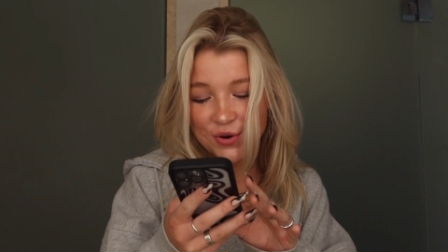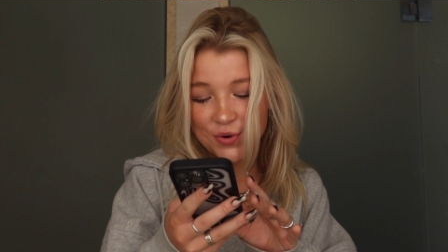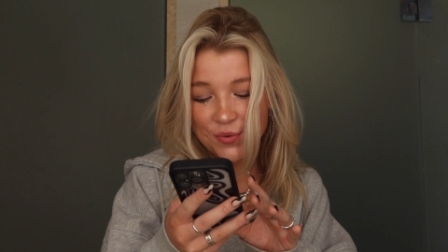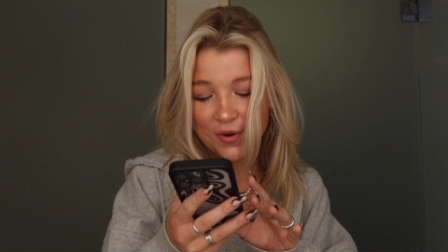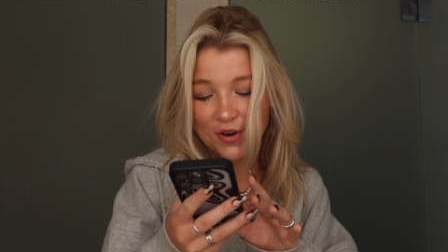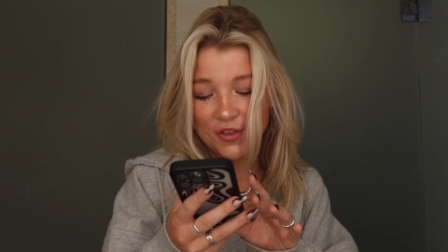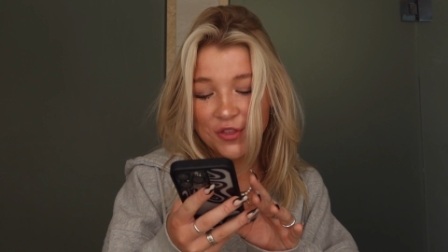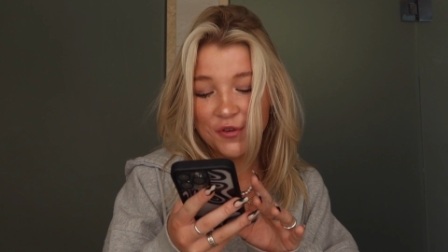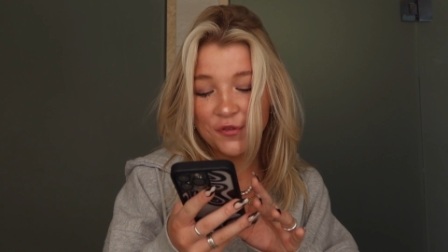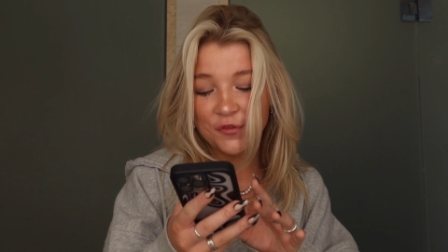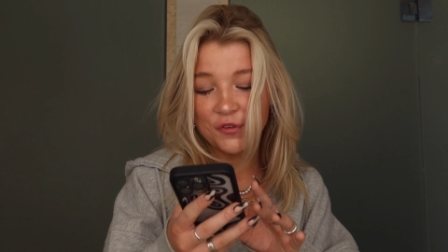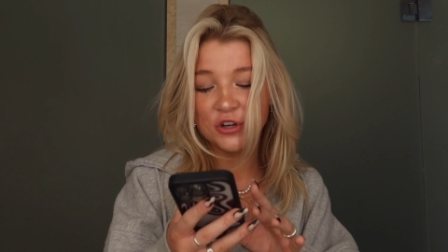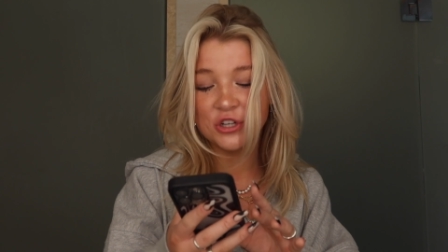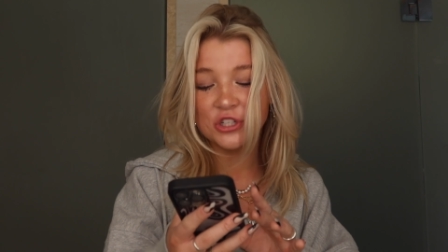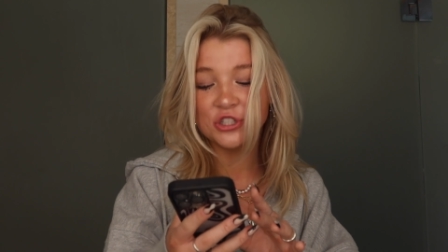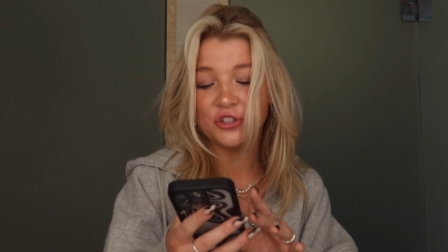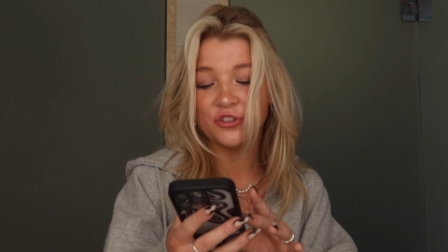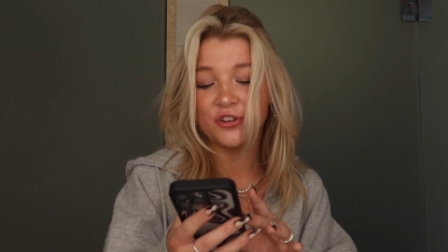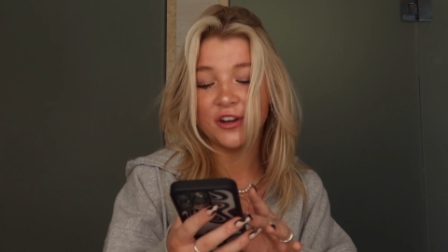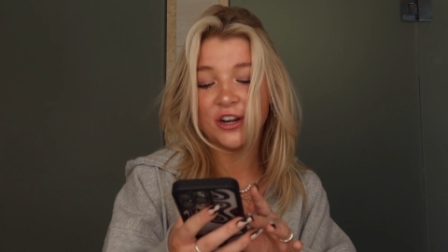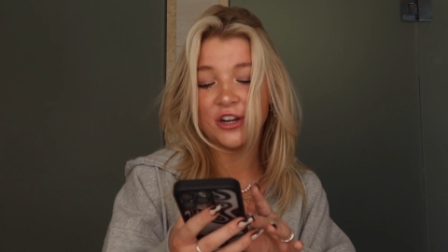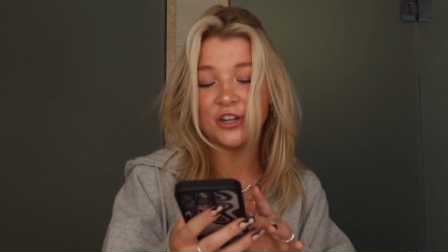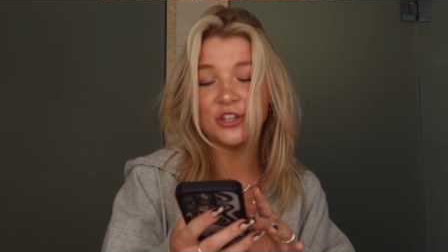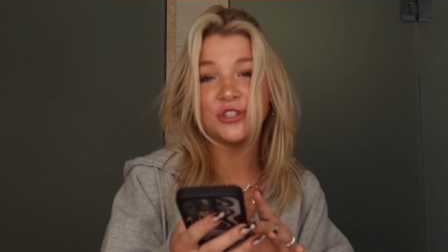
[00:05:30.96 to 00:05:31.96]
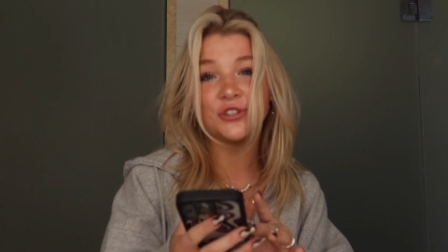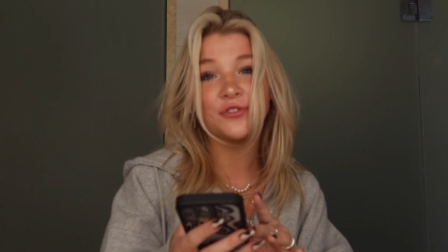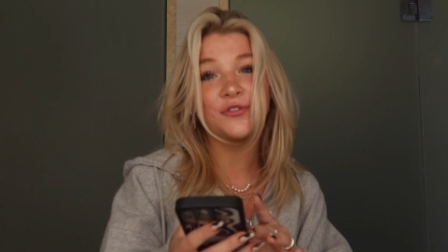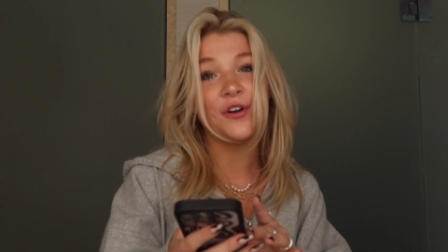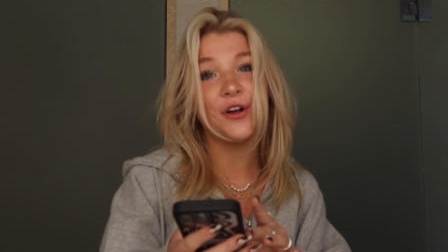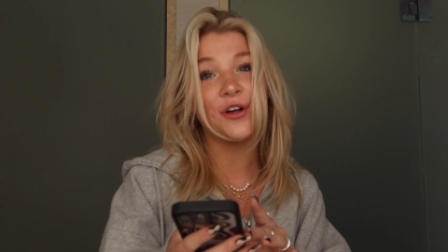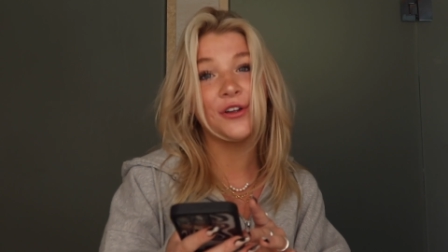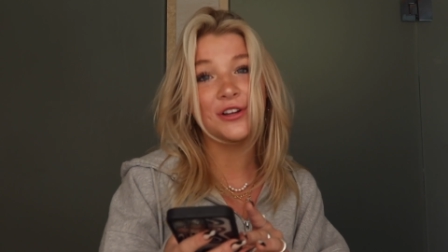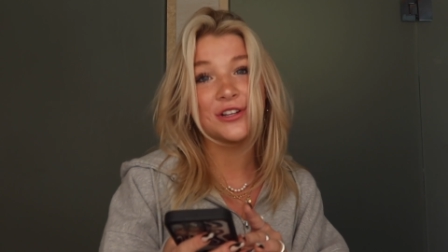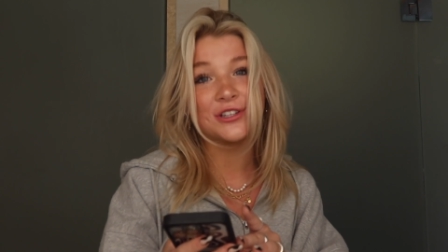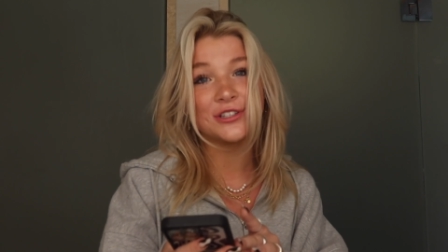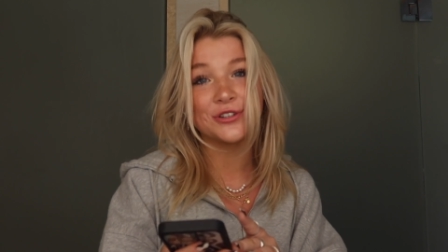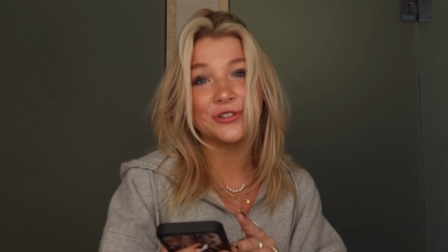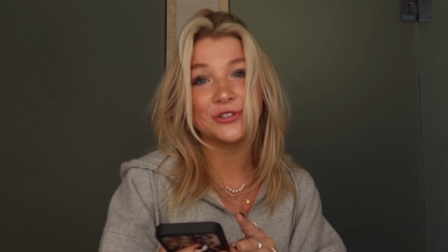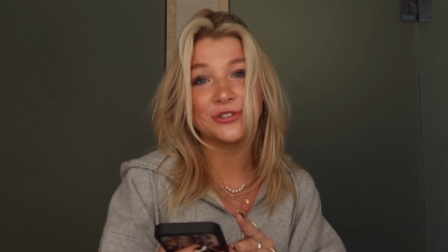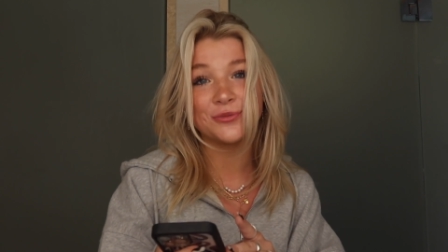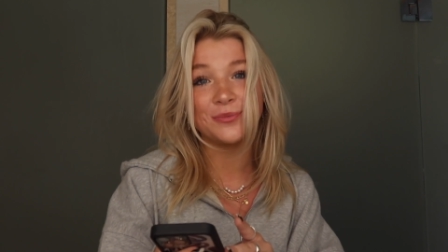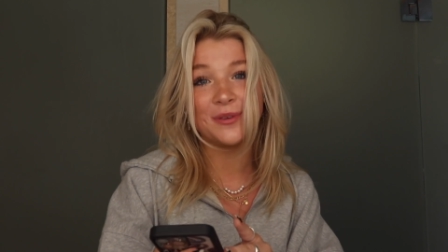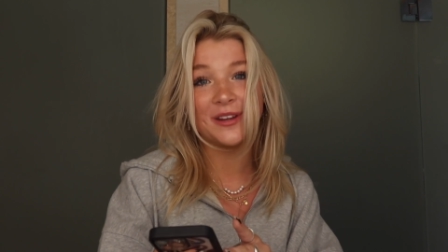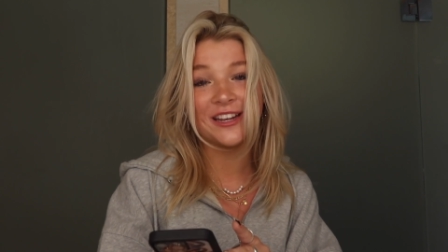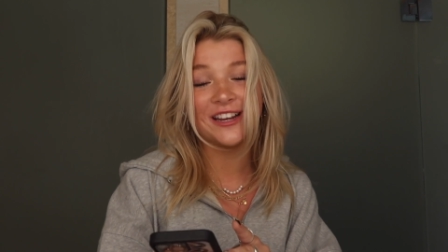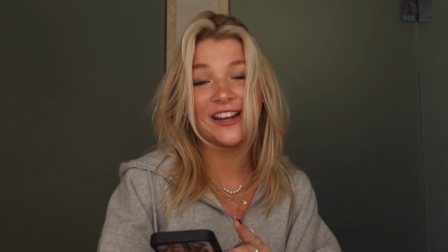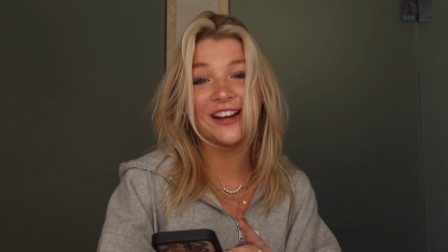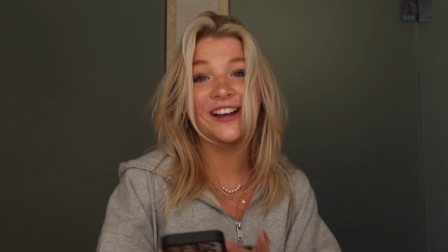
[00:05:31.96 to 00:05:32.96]
who were the first creators you followed on social
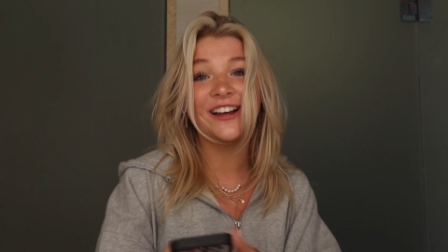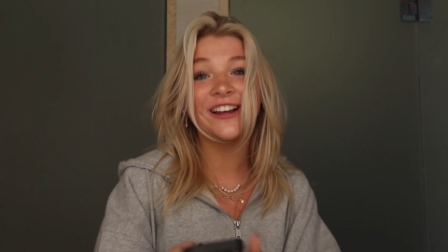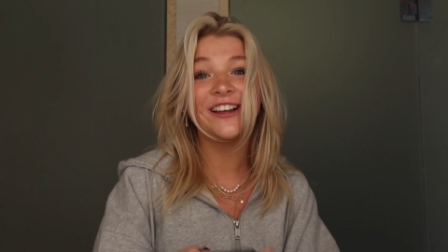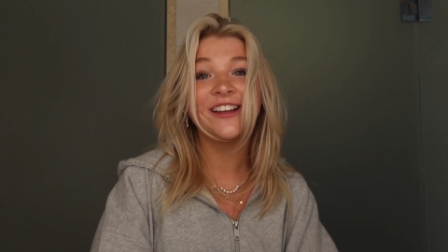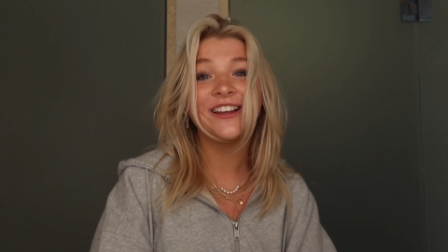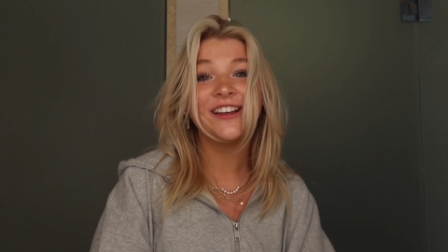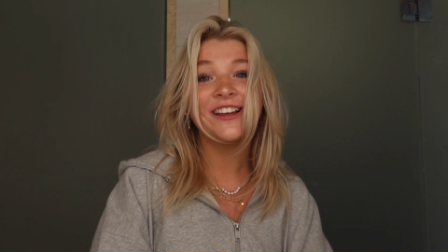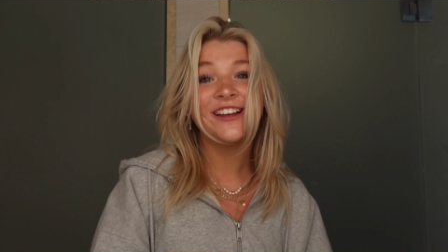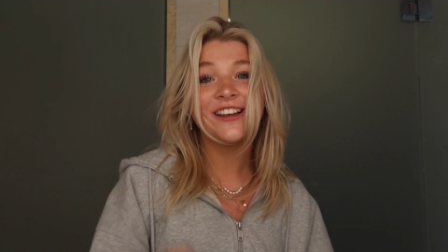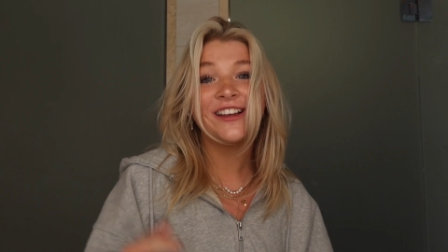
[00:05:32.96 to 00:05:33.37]
media?